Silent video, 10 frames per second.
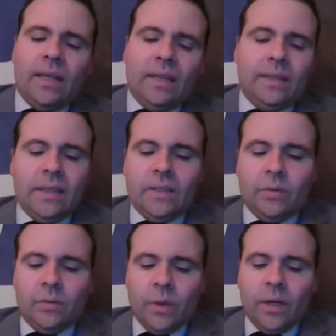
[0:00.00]
it's a
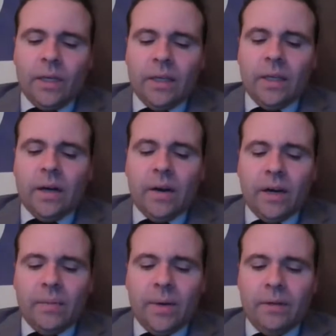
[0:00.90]
really good
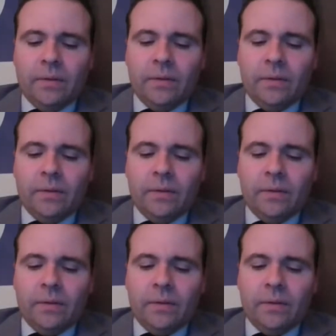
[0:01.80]
argument